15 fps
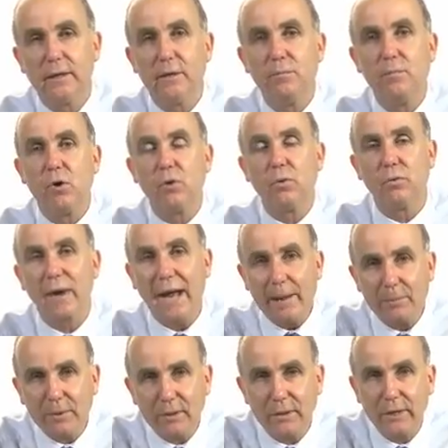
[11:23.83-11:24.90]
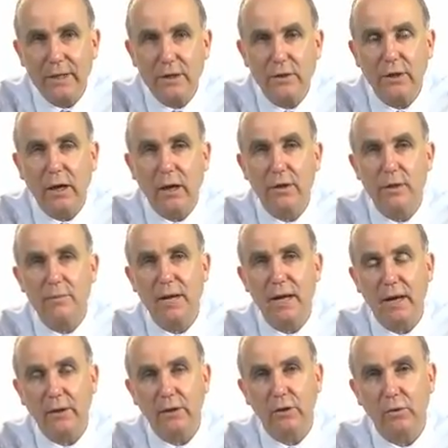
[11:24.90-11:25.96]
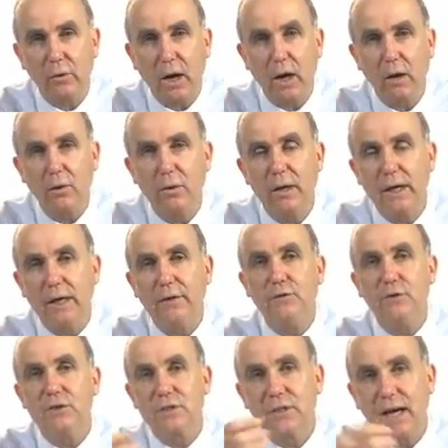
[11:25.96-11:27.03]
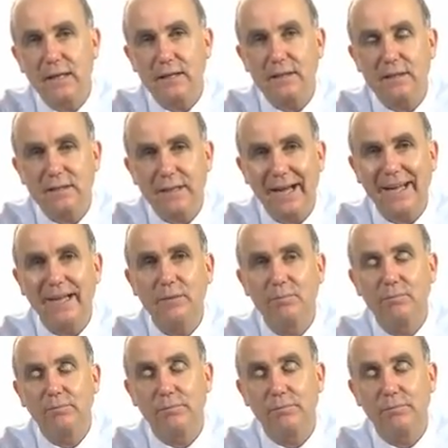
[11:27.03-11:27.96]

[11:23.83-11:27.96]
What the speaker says: the more rapidly you're going to be able to grow if you start to take